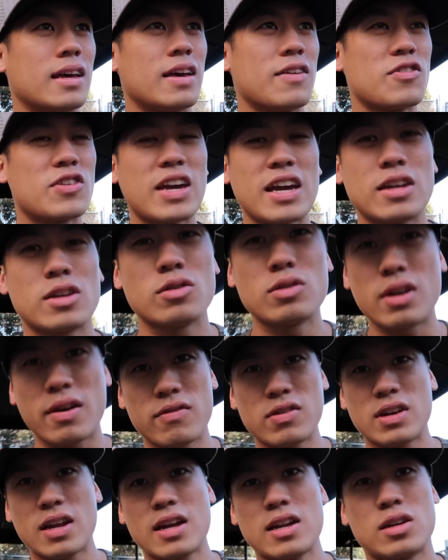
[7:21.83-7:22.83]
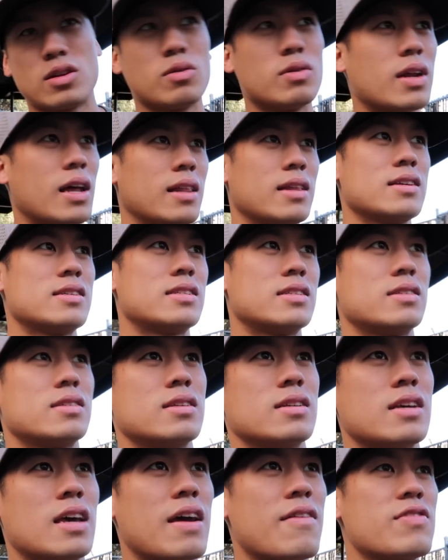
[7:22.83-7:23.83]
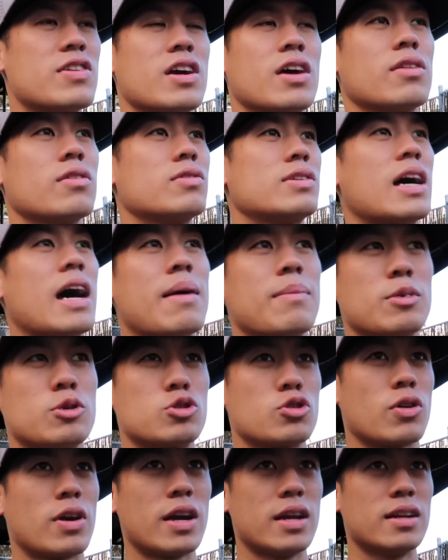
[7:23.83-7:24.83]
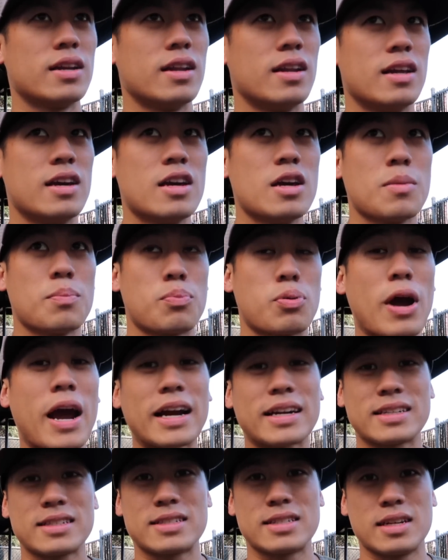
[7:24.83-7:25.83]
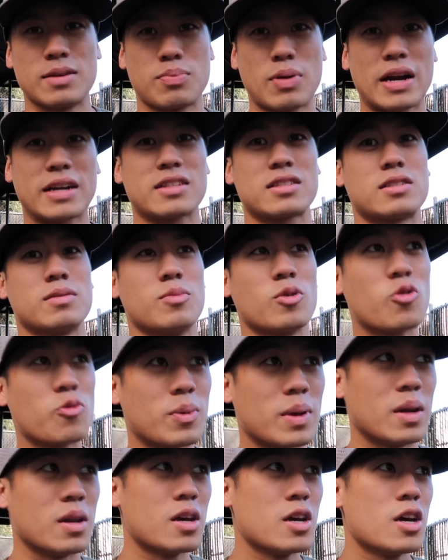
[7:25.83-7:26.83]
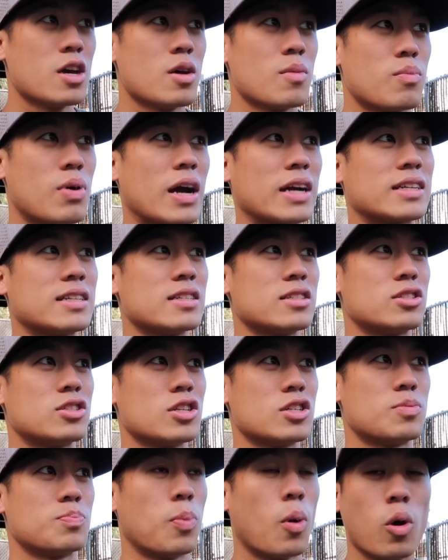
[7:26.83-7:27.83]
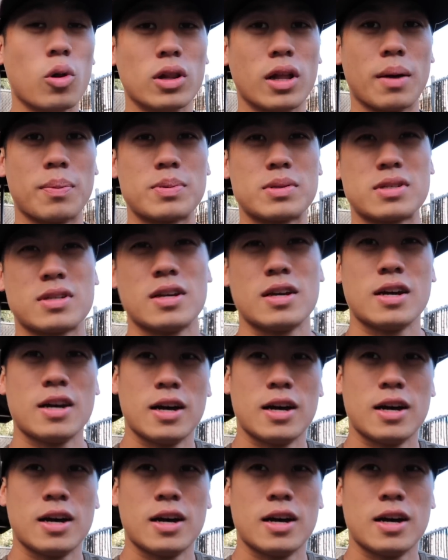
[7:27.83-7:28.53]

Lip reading: If you can't do it every day, do it at least every other time you train, and practice it, practice the movement, practice just pull-ups.